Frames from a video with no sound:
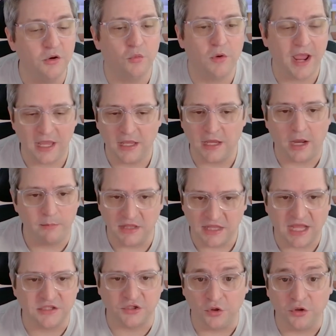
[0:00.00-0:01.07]
a way, I mean,
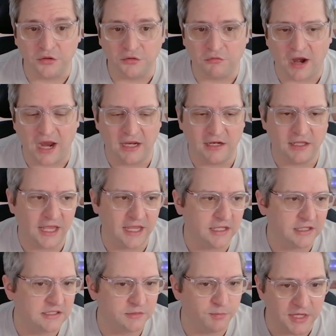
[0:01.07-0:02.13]
that's good, right?
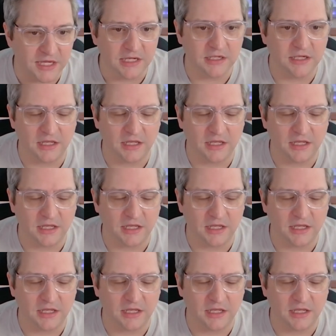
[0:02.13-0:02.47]
Like speed